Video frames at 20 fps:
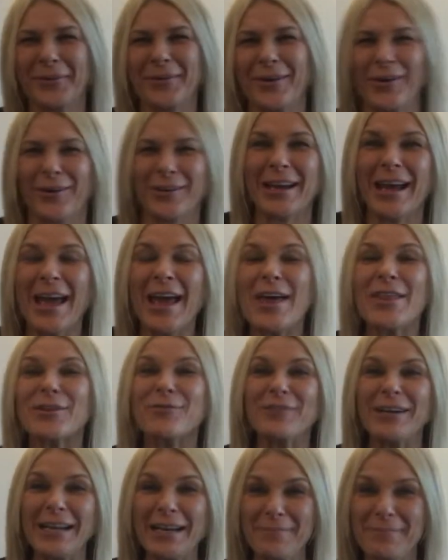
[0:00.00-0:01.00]
God, the
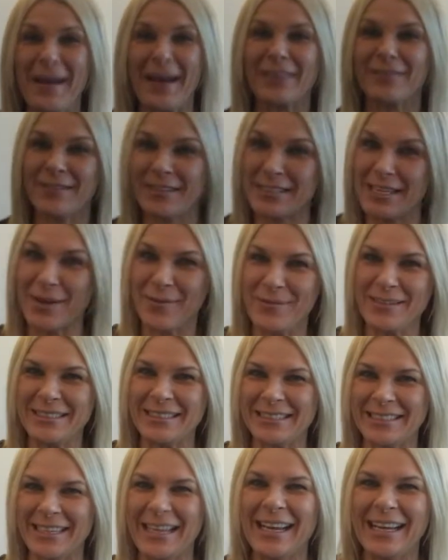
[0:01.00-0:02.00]
really bad video we
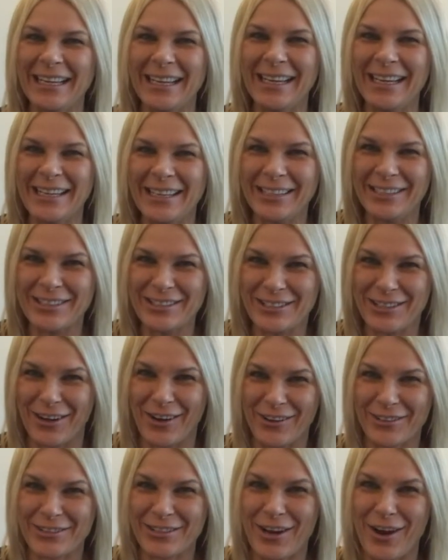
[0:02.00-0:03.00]
did in
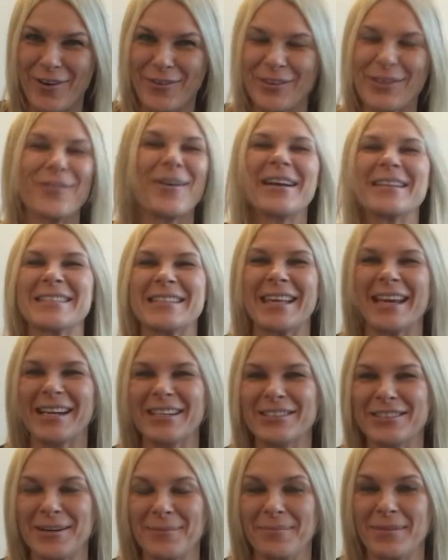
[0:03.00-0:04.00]
Shark's car on the way to the
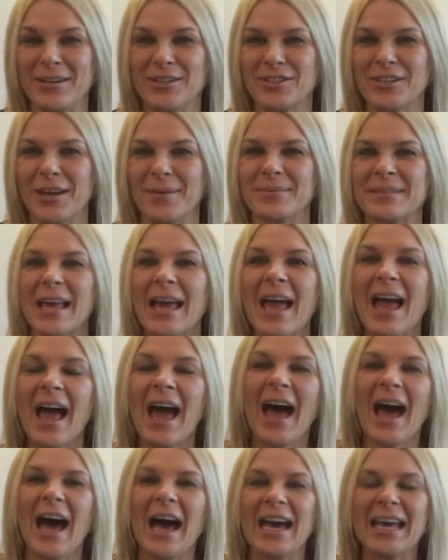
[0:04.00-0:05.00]
ice championships.
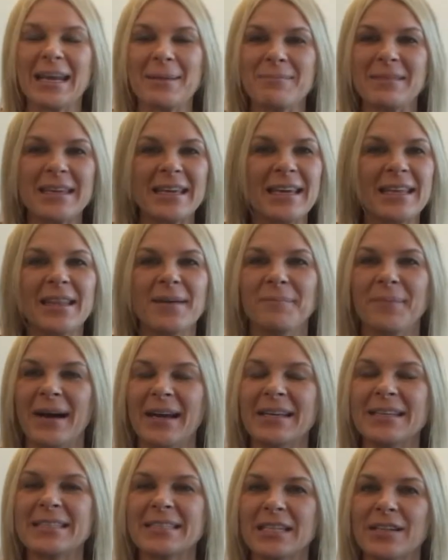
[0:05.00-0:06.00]
And I'm thinking that
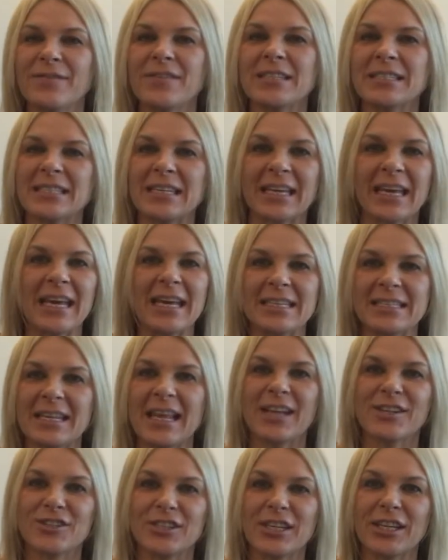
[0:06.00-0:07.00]
buying a selfie stick isn't
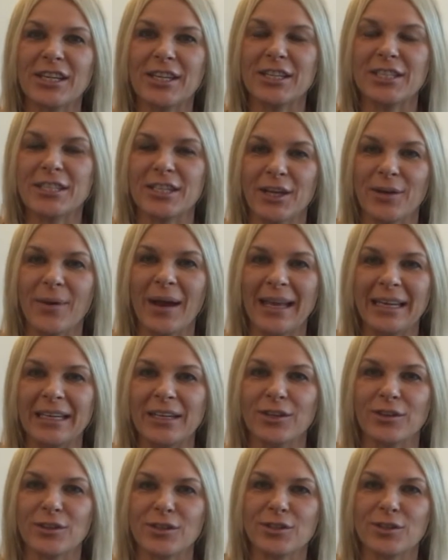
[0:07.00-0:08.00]
actually going to do any
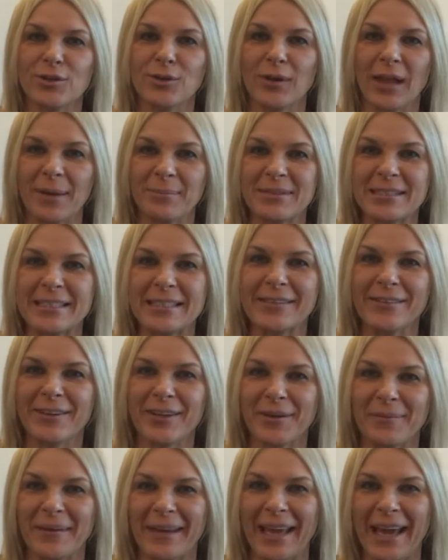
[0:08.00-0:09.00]
good at all. I'm still
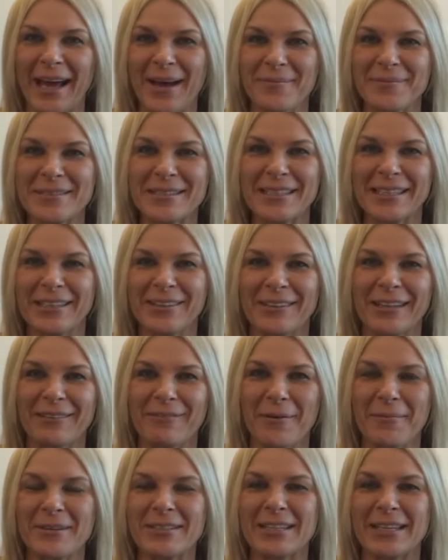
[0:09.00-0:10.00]
going to be absolutely
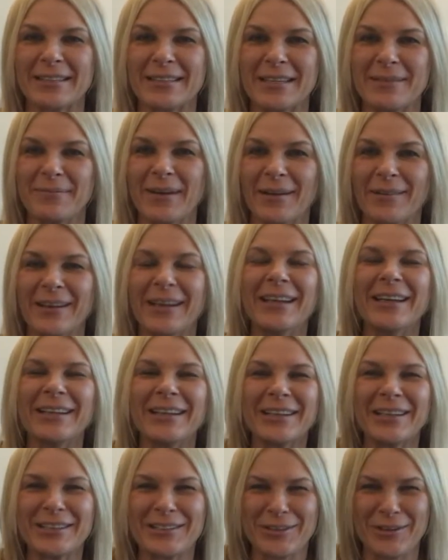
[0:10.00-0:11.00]
rubbish at it, but I'm going
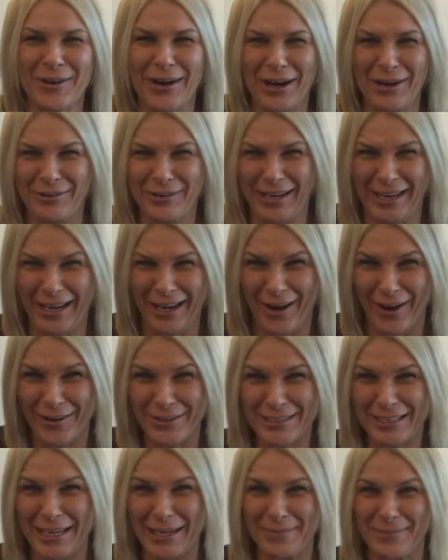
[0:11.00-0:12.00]
to try really
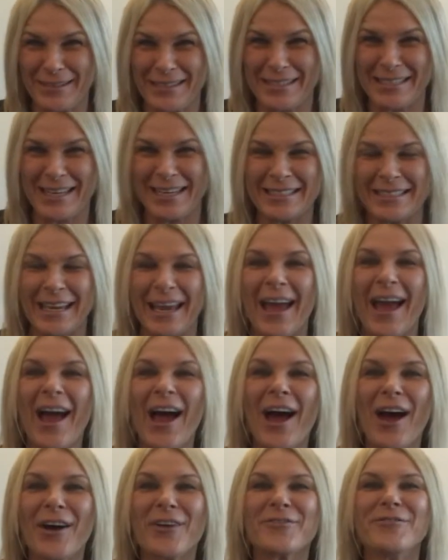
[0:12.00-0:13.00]
hard to keep it steady.
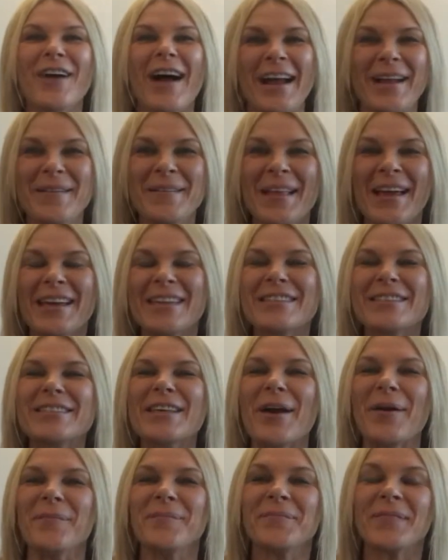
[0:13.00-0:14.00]
Right,
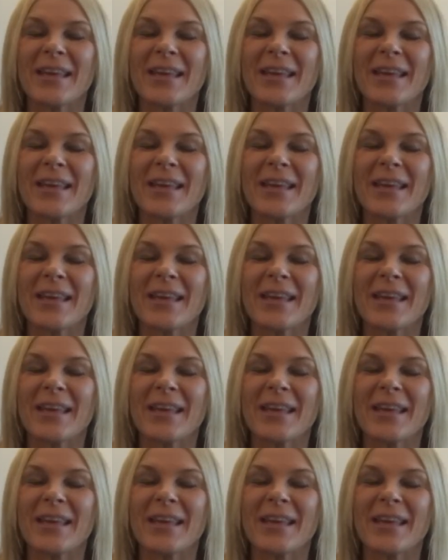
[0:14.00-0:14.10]
so